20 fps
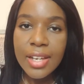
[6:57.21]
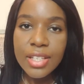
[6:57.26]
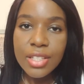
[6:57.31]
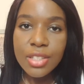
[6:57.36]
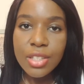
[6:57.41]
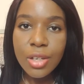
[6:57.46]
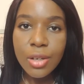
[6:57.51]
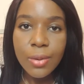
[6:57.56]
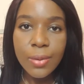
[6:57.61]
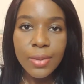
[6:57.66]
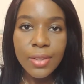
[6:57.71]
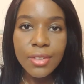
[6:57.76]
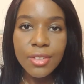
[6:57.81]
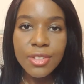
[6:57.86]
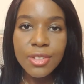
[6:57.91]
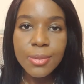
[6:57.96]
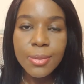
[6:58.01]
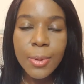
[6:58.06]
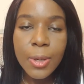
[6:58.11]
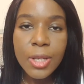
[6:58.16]
So
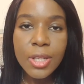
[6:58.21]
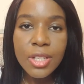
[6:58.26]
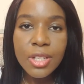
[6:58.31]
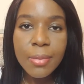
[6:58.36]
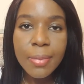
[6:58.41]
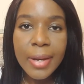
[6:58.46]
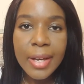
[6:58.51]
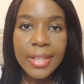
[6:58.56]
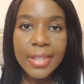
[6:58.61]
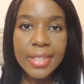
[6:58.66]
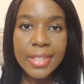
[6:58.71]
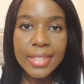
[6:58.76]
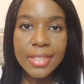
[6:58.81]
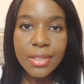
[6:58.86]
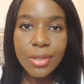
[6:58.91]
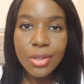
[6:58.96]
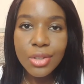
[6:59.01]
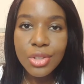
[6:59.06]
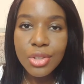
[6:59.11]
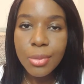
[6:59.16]
you've spoken about
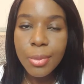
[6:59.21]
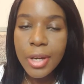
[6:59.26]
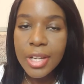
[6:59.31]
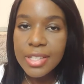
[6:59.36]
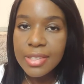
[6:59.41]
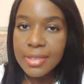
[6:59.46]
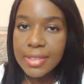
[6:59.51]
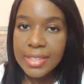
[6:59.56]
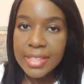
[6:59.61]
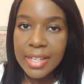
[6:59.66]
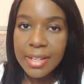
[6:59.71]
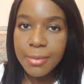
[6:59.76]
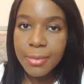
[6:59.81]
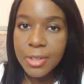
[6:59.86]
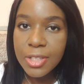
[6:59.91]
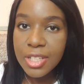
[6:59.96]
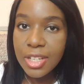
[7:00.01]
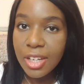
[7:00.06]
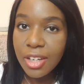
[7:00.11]
this on your personal statement.